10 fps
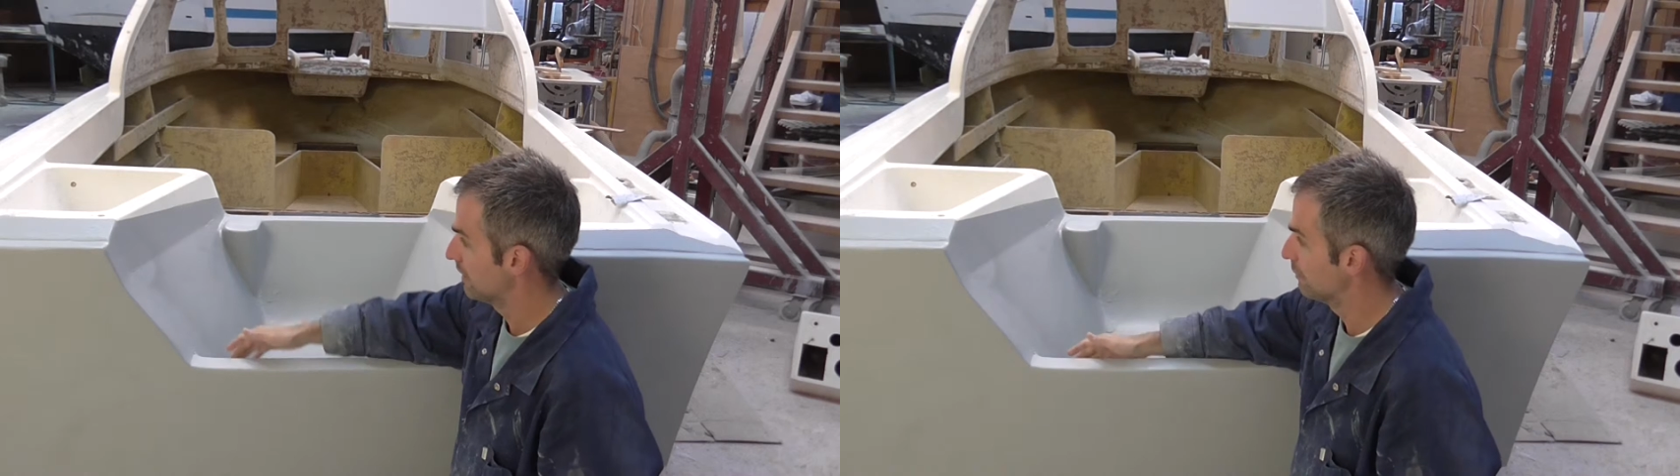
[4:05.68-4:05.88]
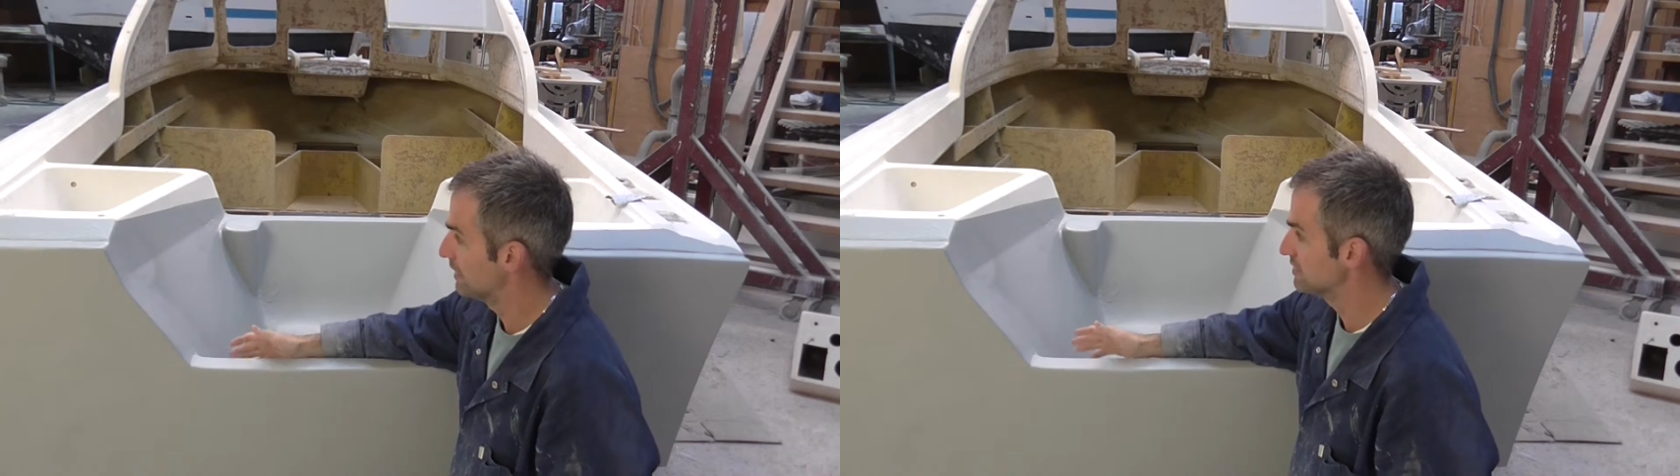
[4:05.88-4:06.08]

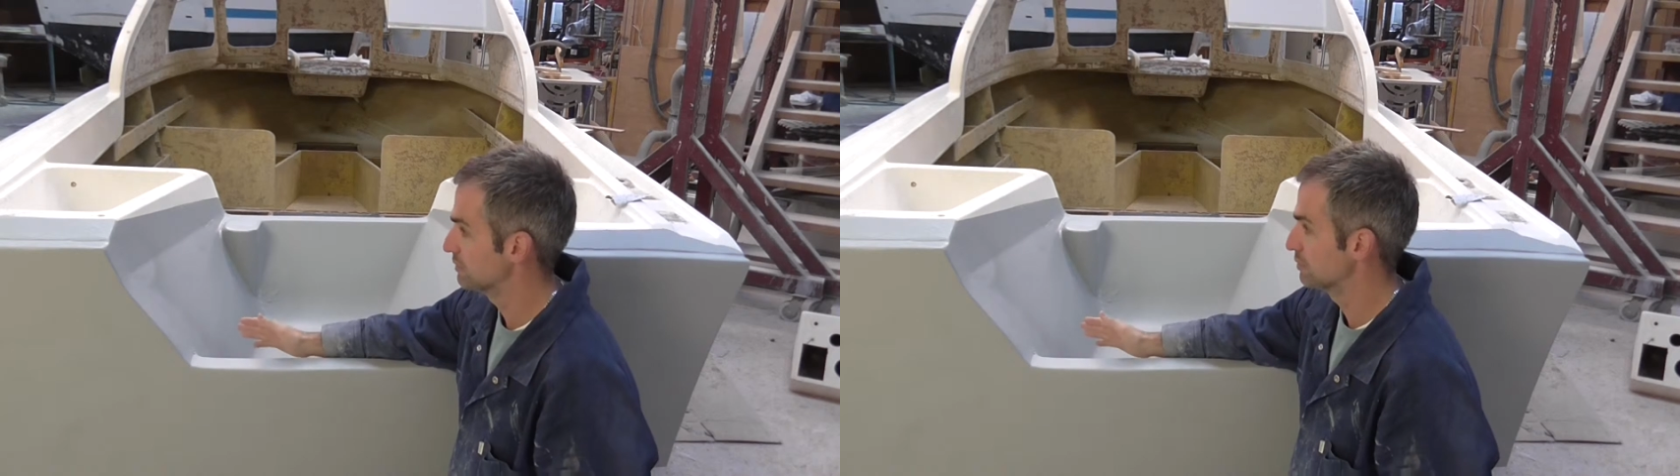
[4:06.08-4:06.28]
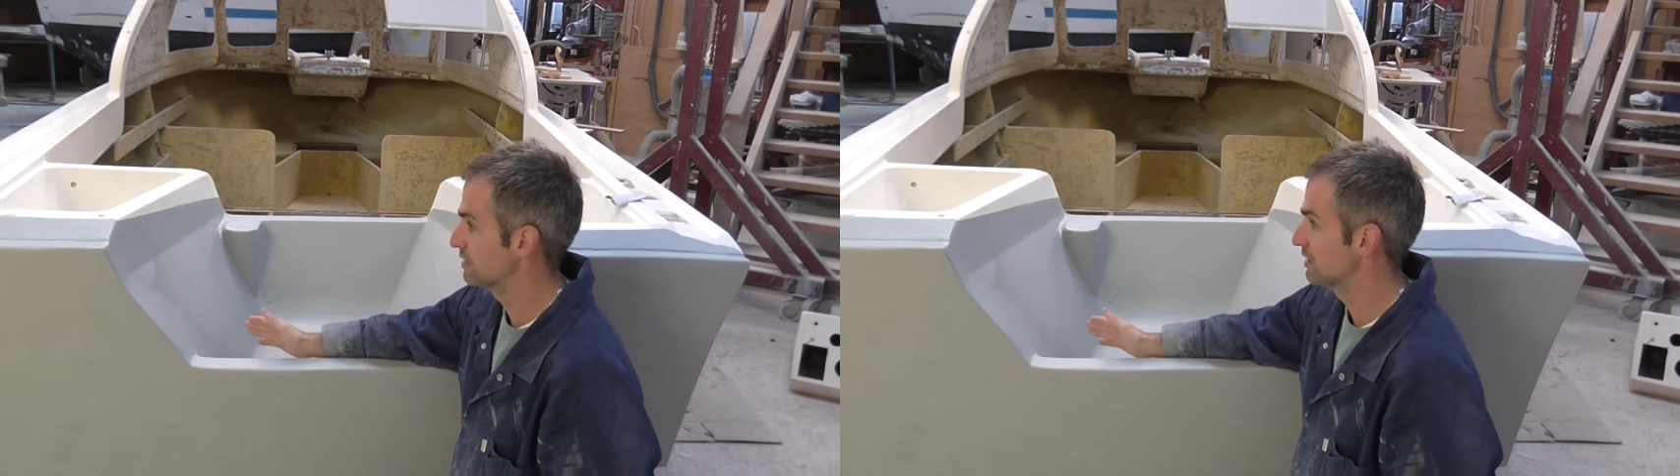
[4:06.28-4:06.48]
The
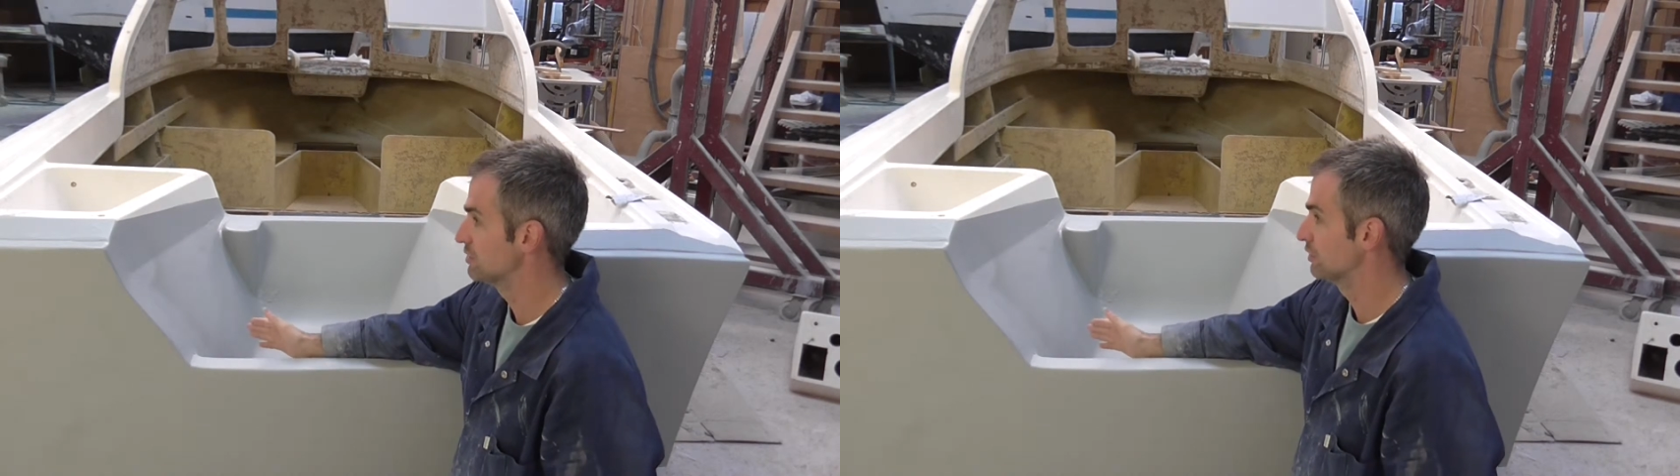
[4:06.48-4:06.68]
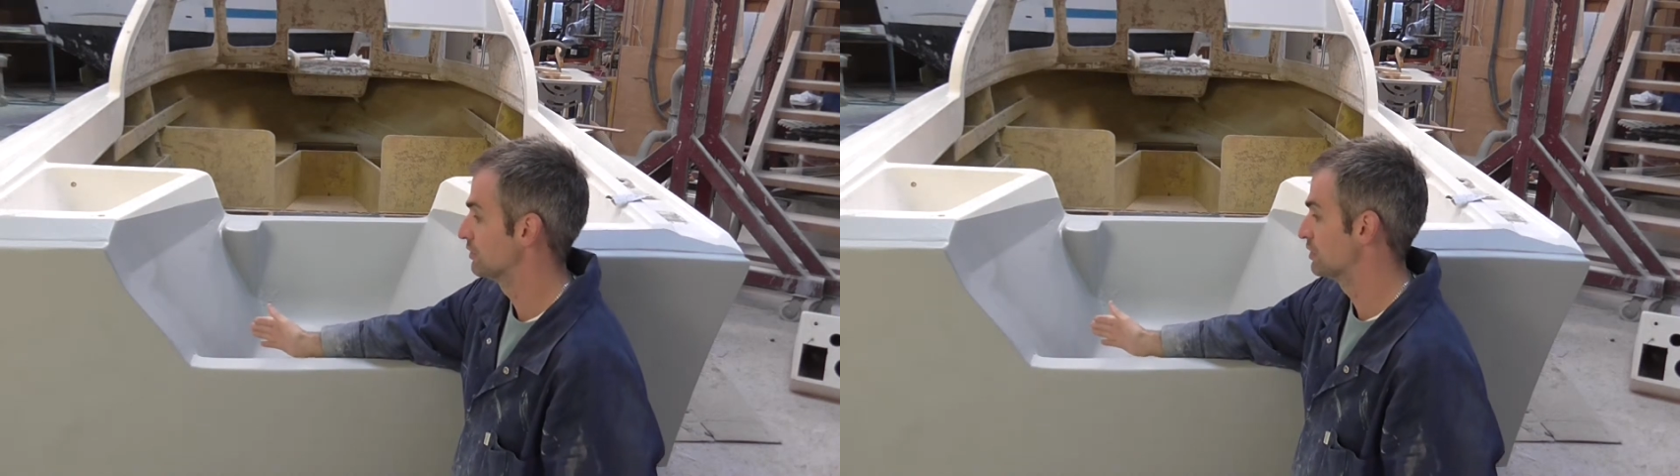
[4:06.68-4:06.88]
basic
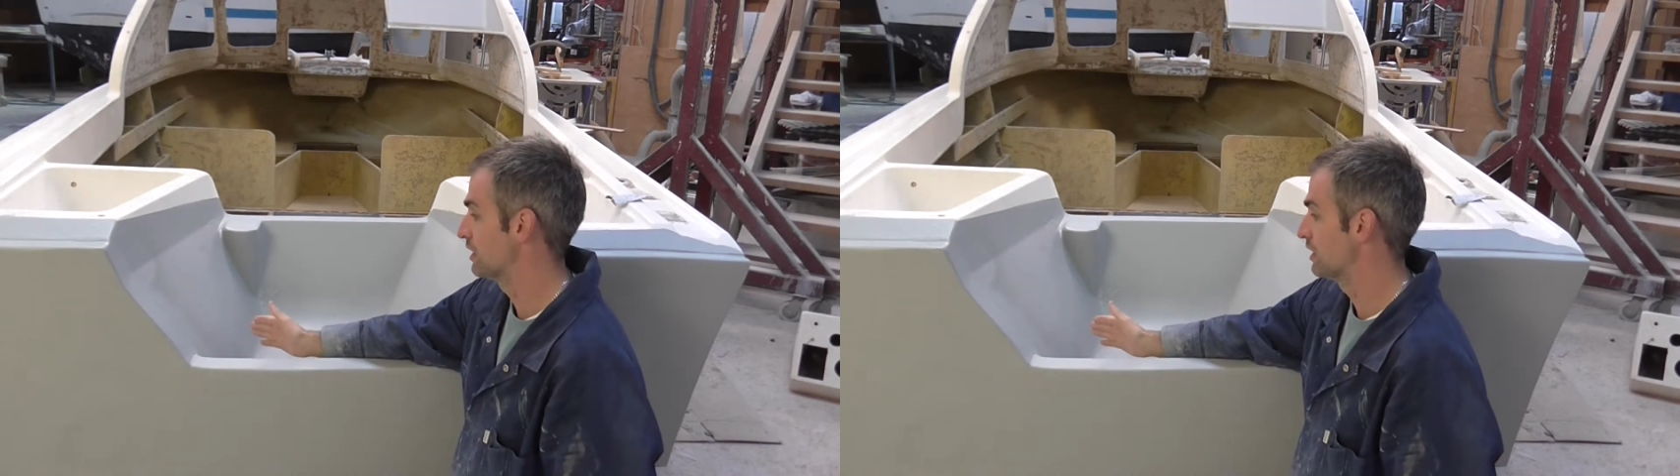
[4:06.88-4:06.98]
procedure of a